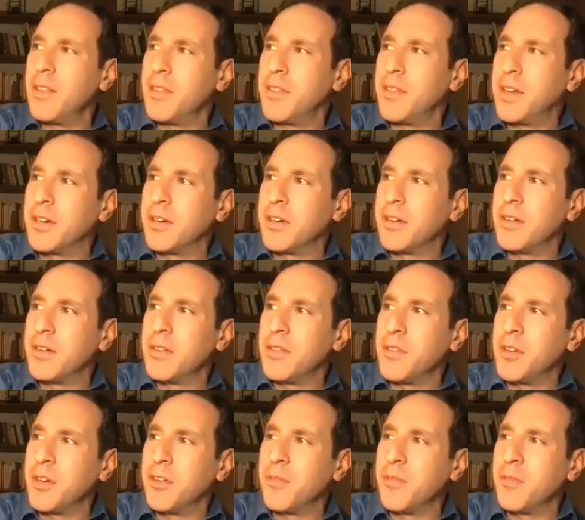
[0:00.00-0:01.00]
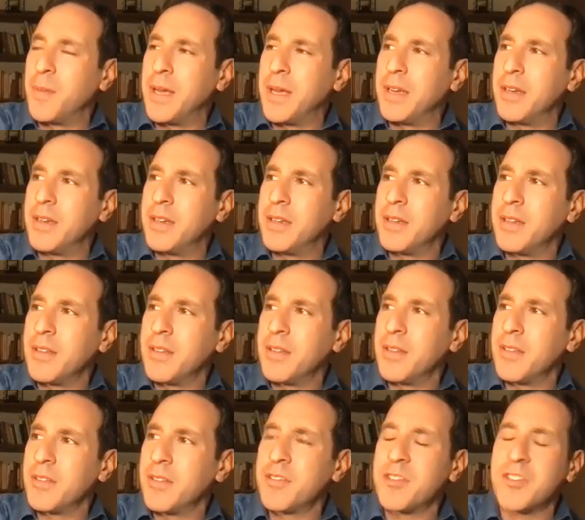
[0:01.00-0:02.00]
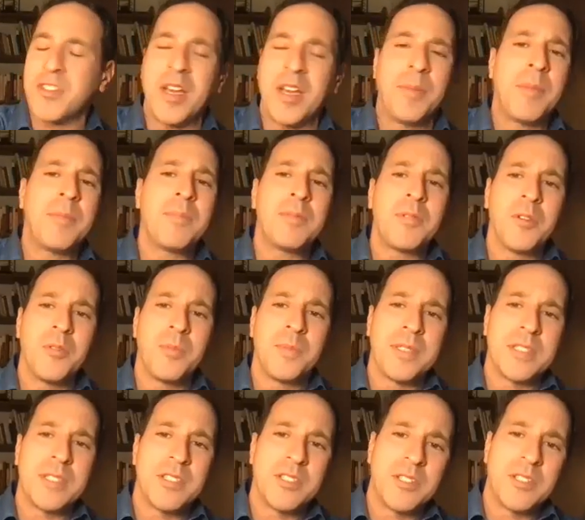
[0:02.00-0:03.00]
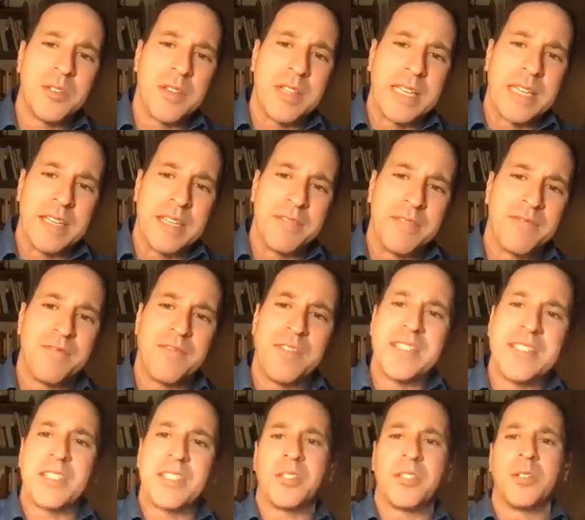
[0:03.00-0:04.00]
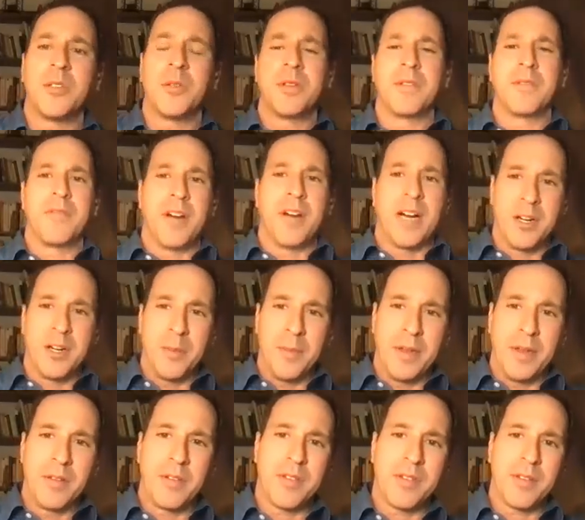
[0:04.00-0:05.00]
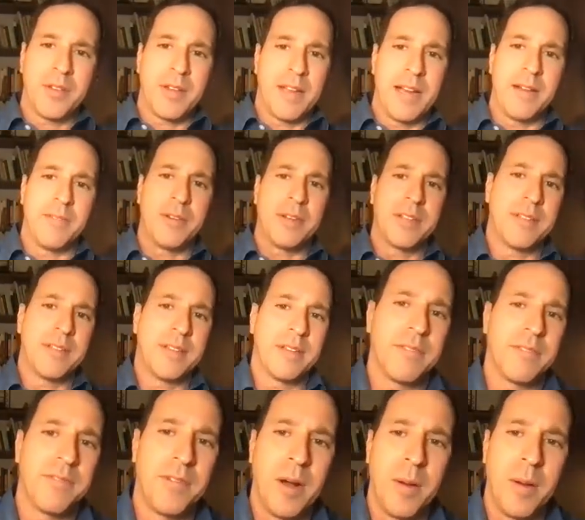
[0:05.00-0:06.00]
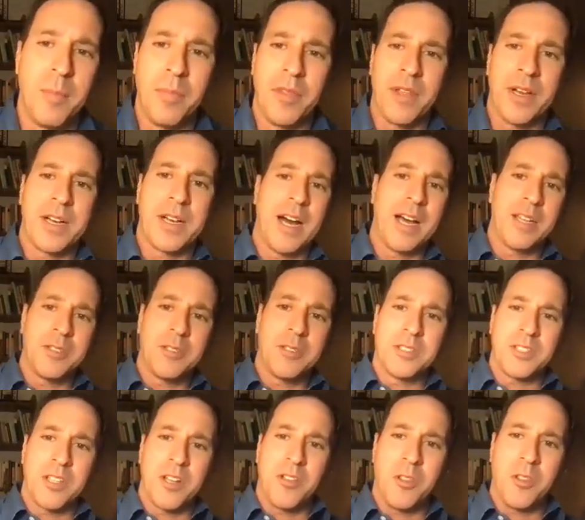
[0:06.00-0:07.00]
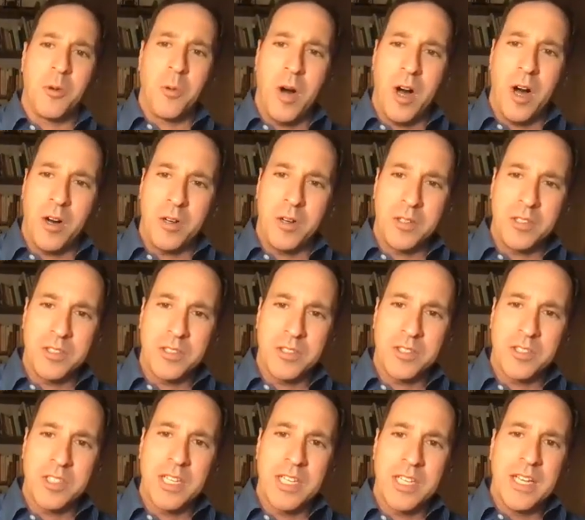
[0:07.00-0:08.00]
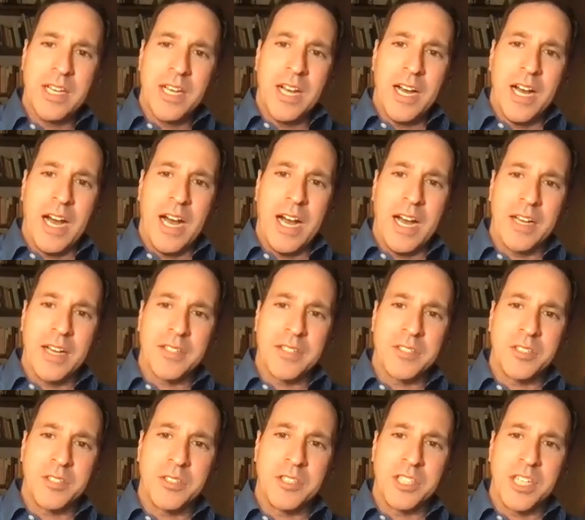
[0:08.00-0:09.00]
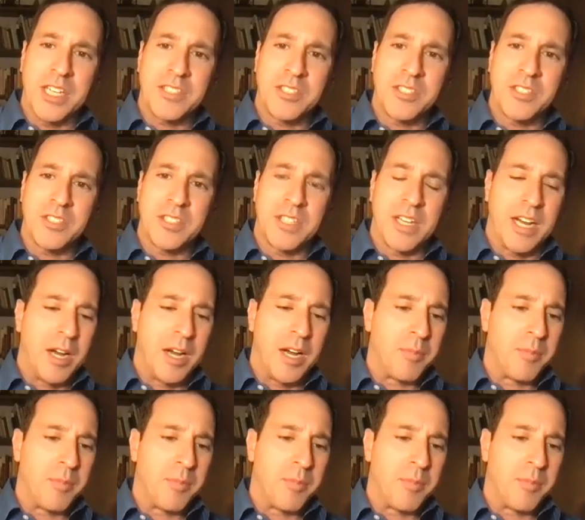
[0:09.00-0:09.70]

there have been some improvements to the physical environment, everything from the colors on the walls to just,